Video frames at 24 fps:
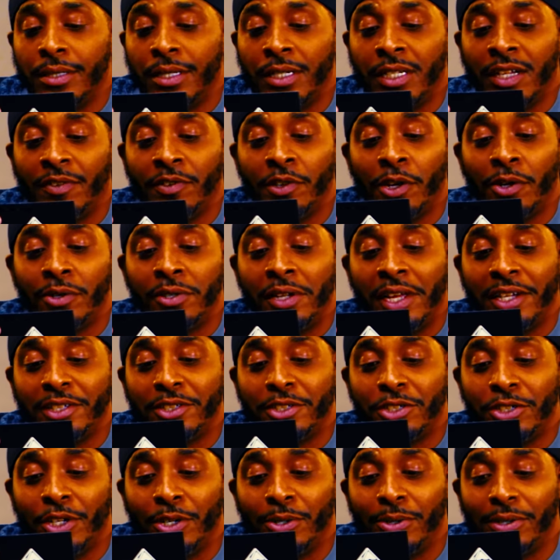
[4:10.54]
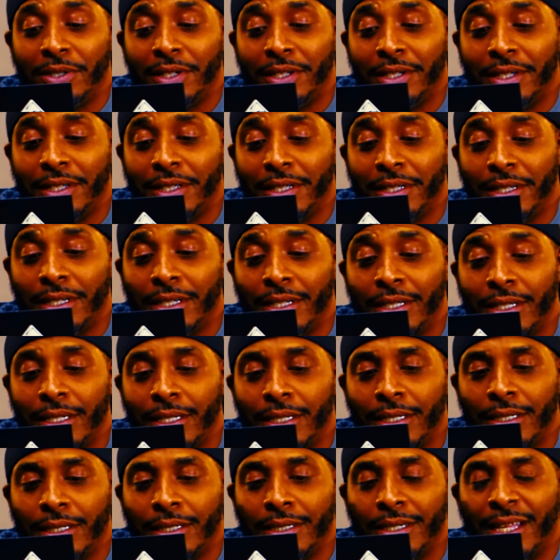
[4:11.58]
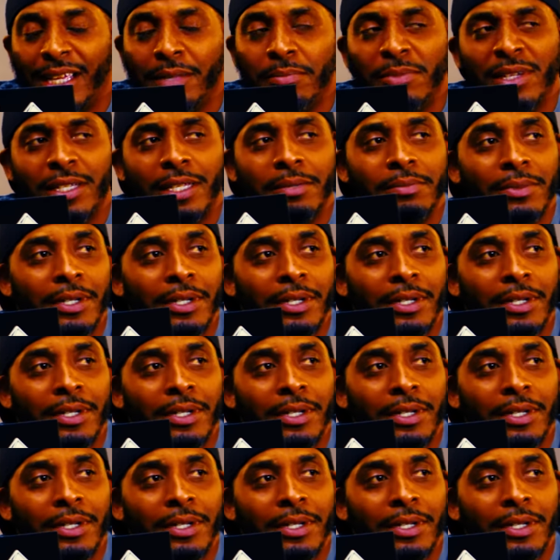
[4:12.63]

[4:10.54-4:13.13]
Deliver your next joke like Mickey